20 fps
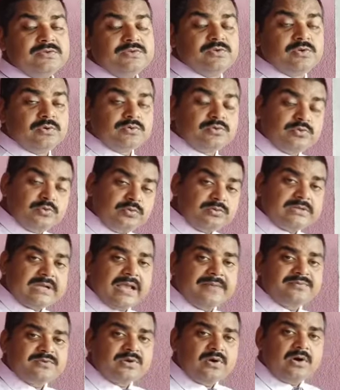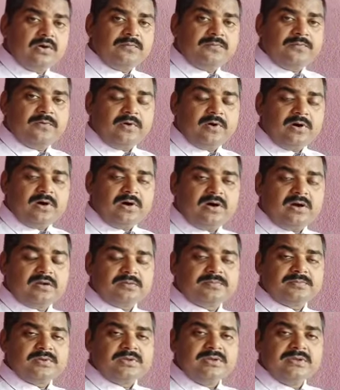So two types of
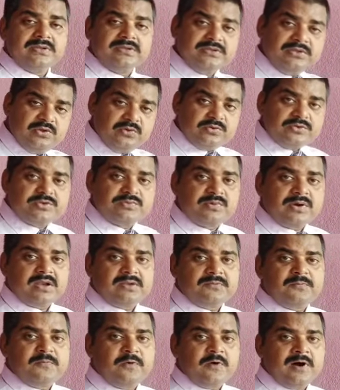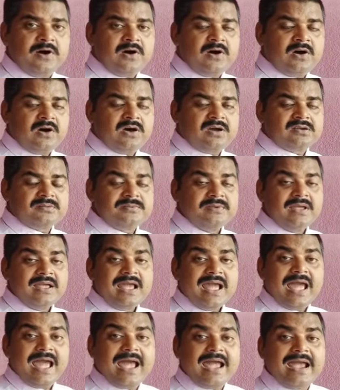form, usual form
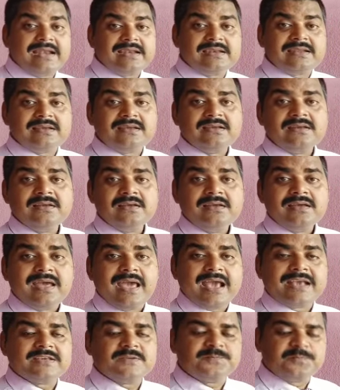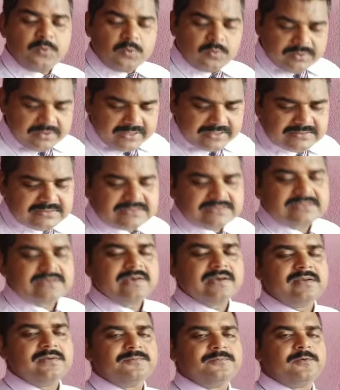and
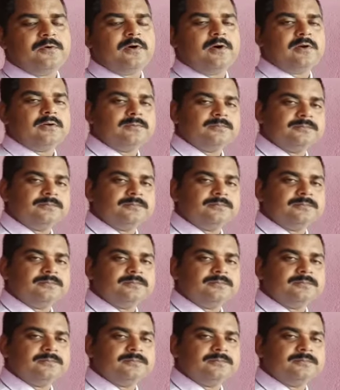exponential form.